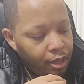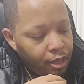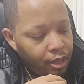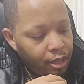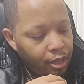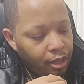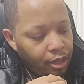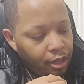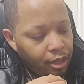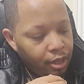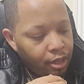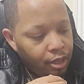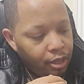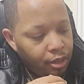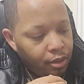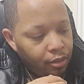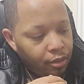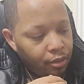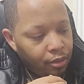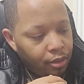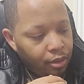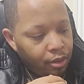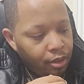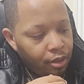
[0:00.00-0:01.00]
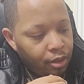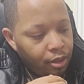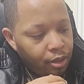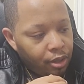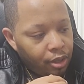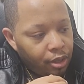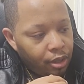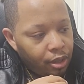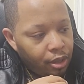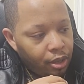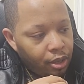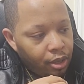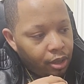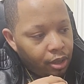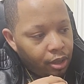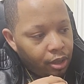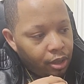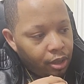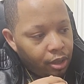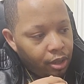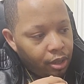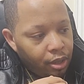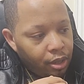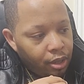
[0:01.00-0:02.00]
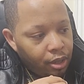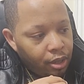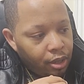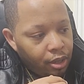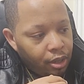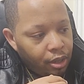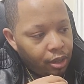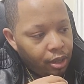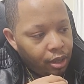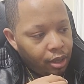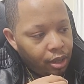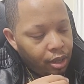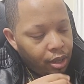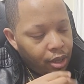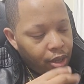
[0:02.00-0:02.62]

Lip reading: [no speech]